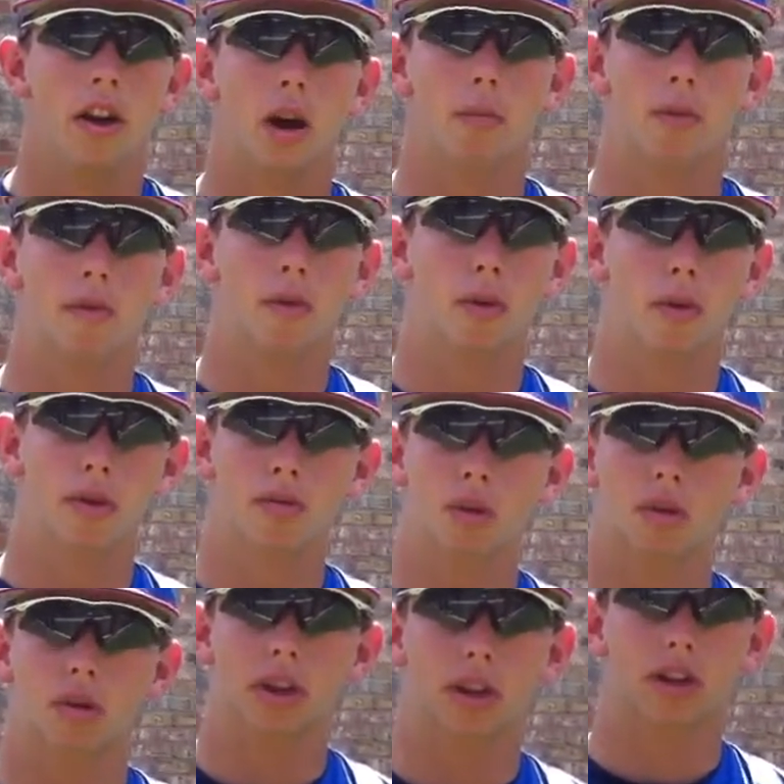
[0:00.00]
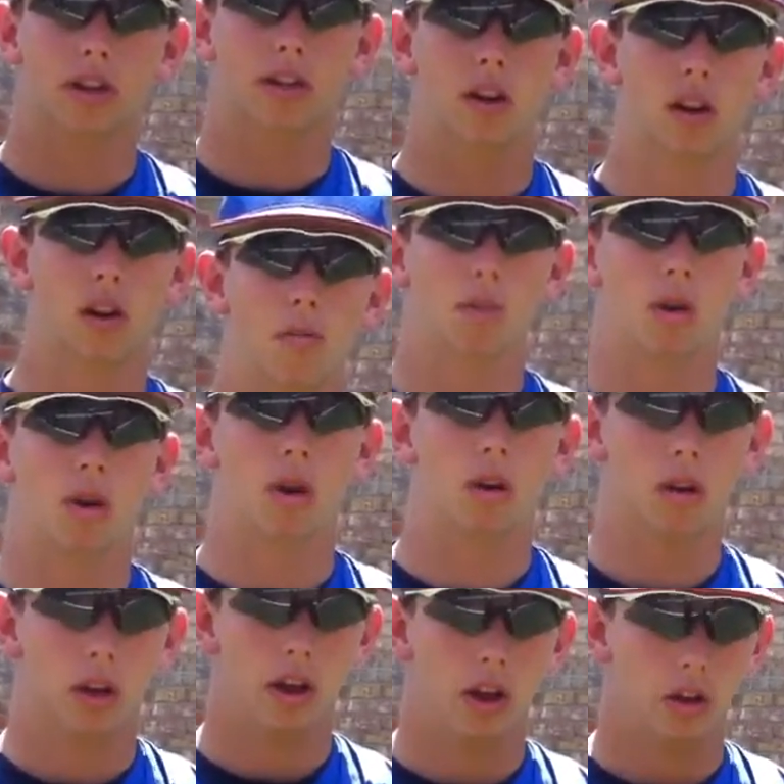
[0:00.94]
Now before throwing this
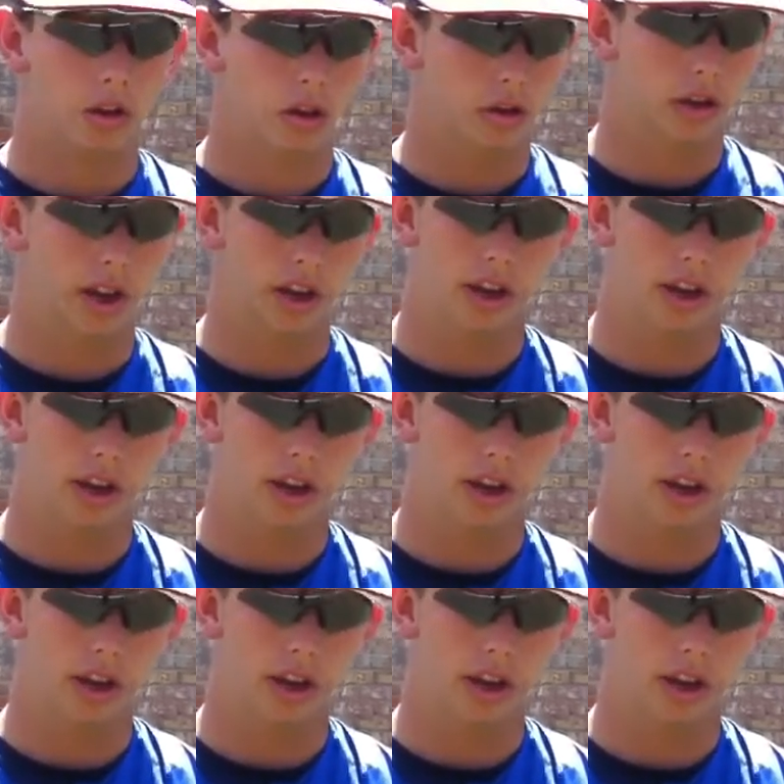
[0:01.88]
curveball, just